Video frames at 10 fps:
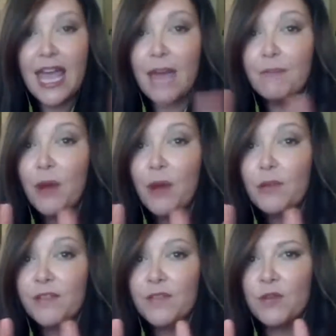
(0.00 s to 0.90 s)
and
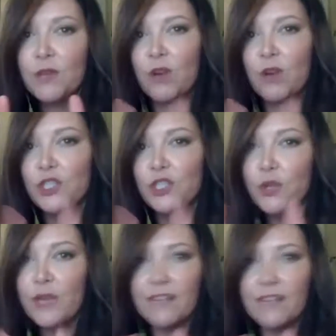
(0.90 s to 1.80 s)
both of you are
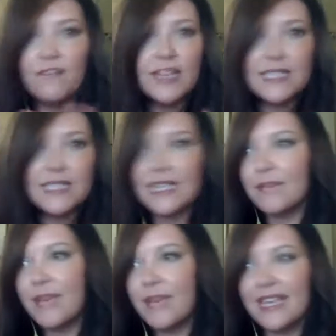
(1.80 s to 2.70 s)
doing,
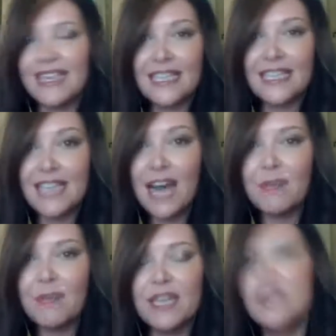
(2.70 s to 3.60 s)
fixing, making things
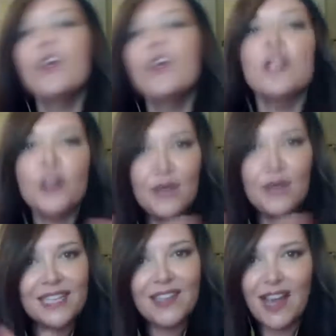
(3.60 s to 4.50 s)
happen, you're going
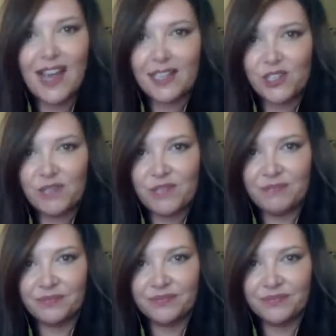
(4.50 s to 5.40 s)
to clash.
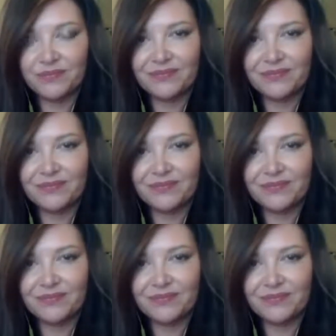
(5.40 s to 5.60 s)
Mm.